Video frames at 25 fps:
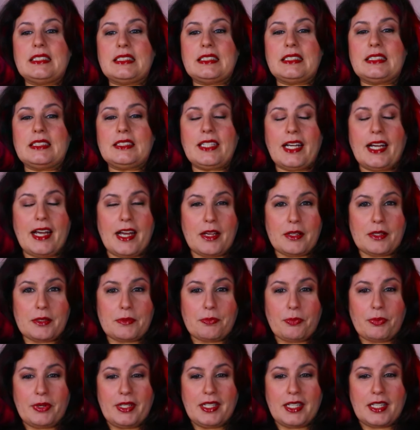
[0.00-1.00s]
Oh, that's
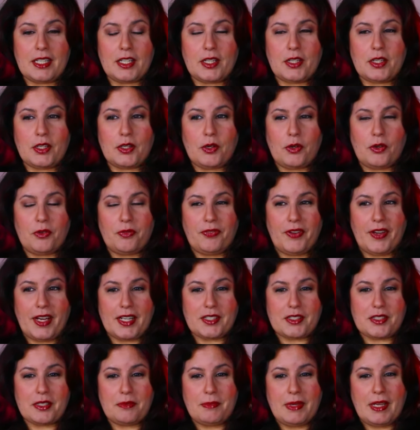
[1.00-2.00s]
when the good
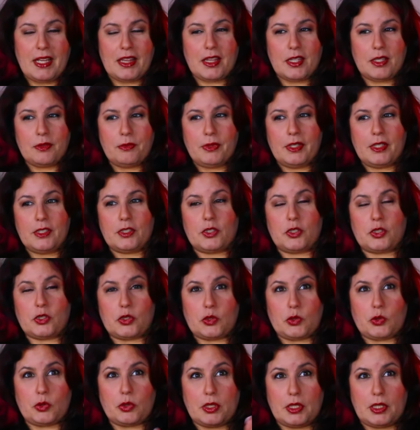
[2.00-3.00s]
old-fashioned method was
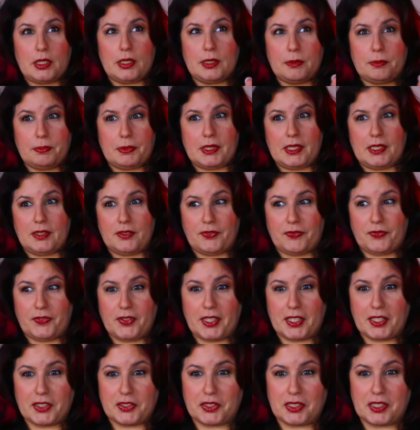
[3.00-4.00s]
scrub the
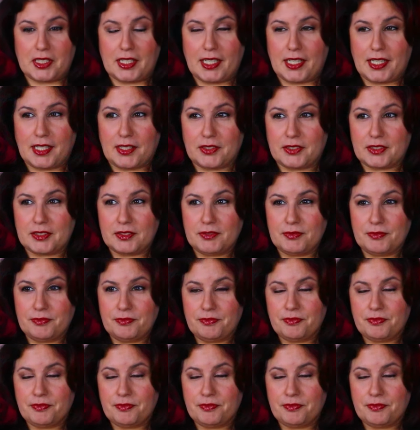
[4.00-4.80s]
infection out.